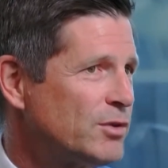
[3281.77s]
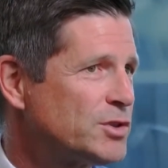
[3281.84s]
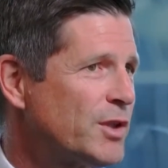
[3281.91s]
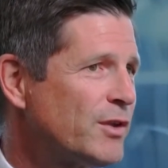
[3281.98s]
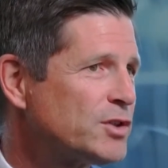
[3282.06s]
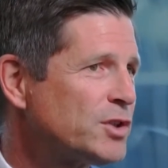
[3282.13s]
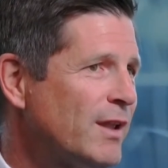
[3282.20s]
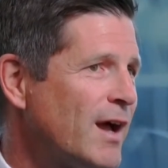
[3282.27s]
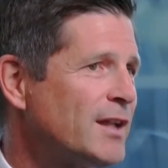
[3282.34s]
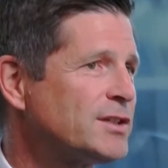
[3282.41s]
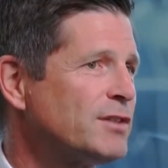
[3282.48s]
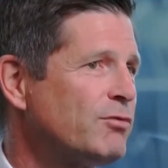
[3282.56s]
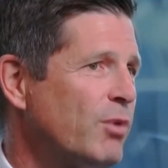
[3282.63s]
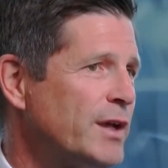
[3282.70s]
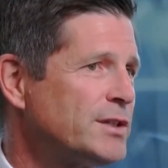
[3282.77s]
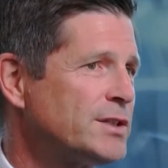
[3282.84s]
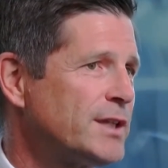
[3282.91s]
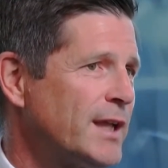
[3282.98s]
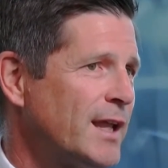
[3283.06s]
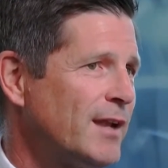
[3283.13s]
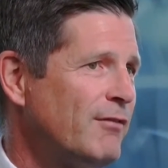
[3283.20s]
So there's lots of ways to
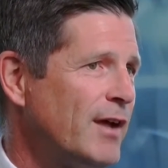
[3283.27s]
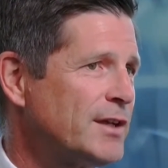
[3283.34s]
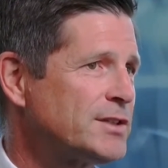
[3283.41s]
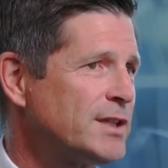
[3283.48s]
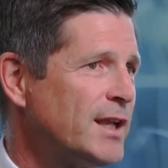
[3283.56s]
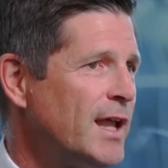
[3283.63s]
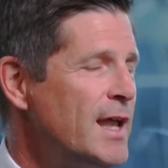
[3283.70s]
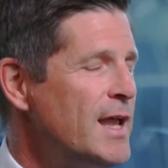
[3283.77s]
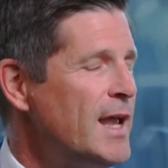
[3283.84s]
get invested,